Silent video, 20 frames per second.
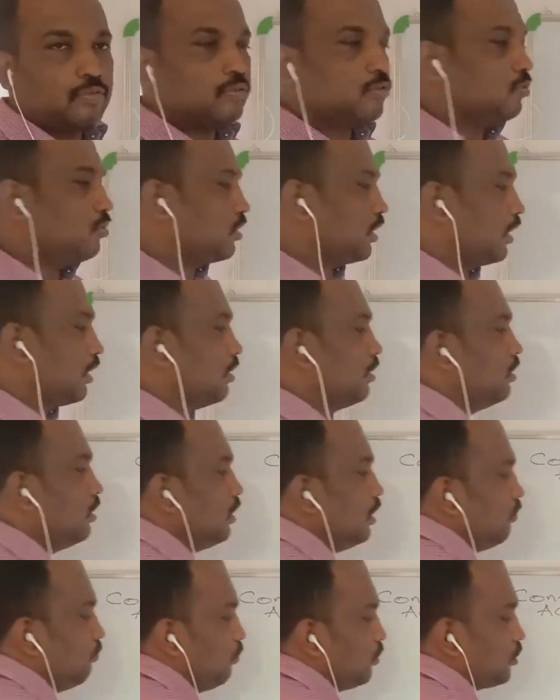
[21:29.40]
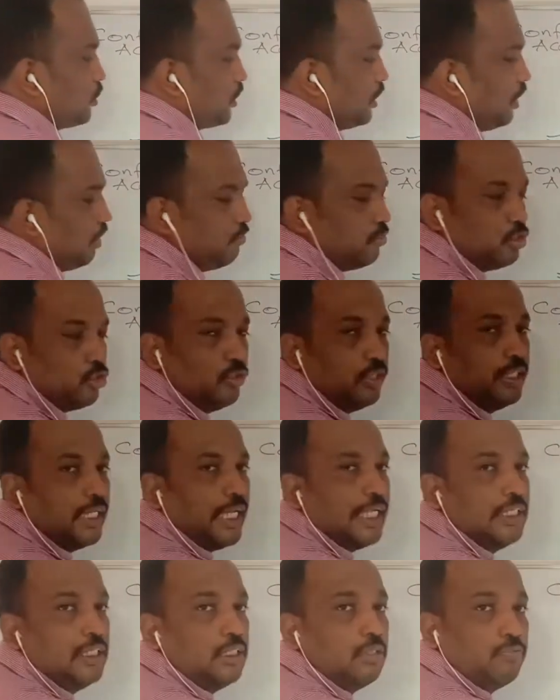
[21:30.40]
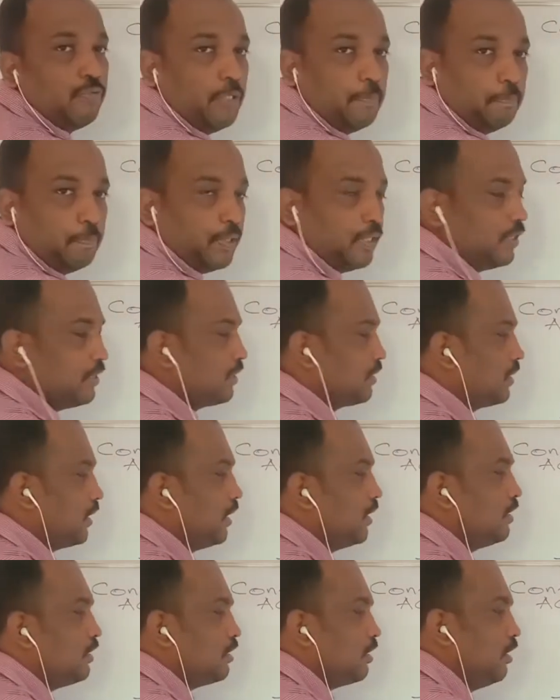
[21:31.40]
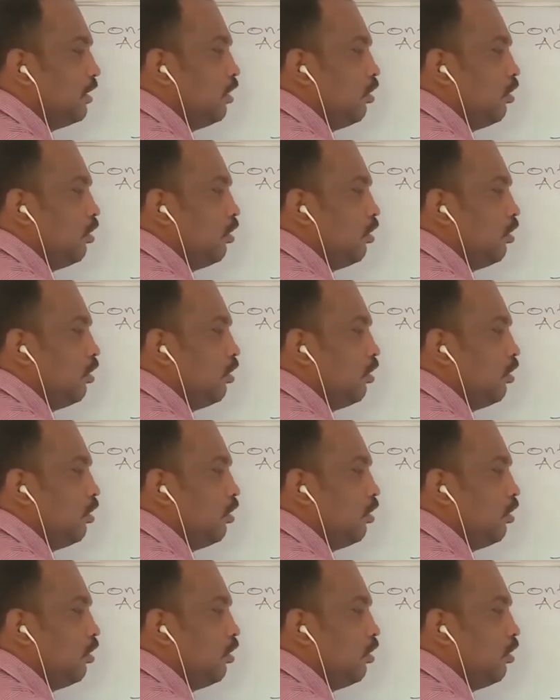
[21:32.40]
Okay, which gives you 95%,